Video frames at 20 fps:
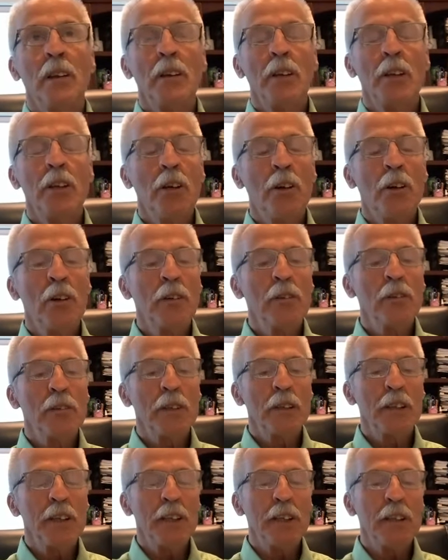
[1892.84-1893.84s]
You know,
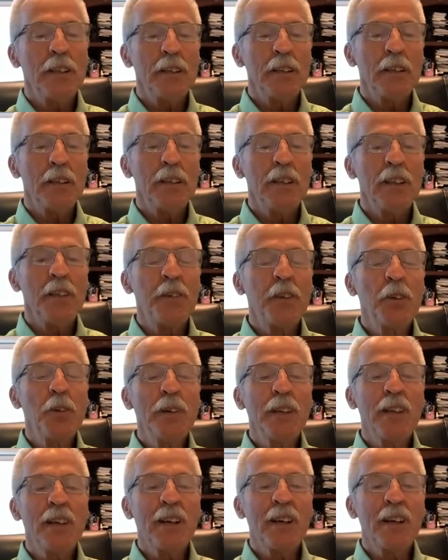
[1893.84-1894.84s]
if
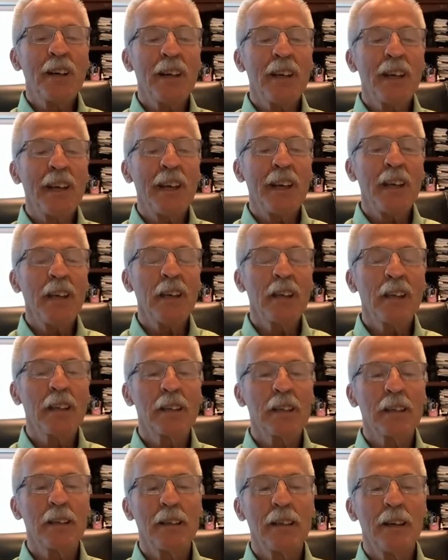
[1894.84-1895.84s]
you and I
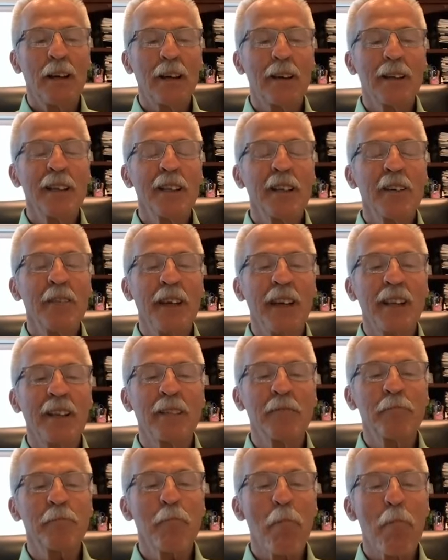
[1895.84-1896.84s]
are
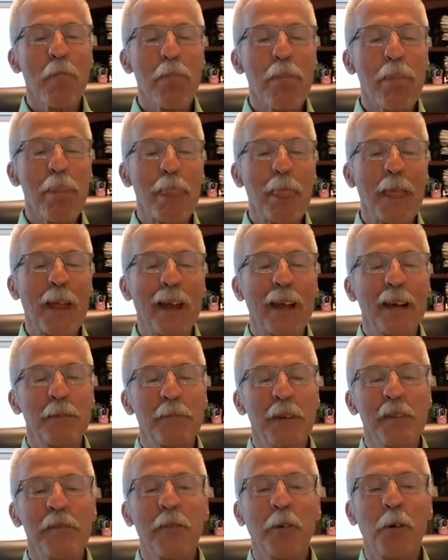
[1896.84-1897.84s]
living
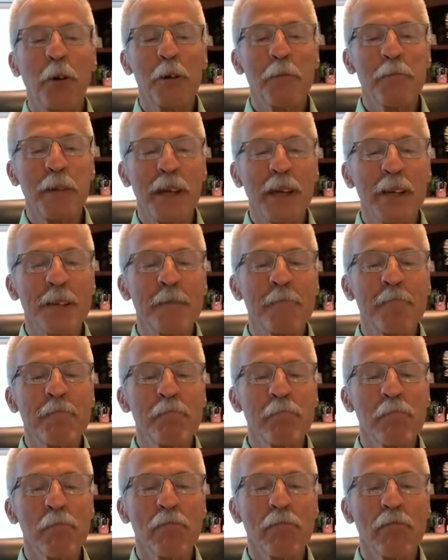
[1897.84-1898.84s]
before men,
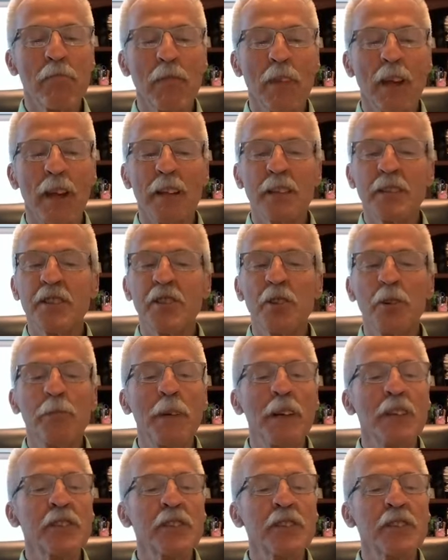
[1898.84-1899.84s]
and so
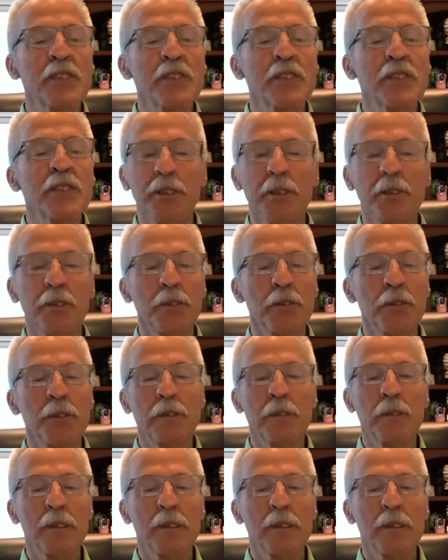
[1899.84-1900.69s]
much we do,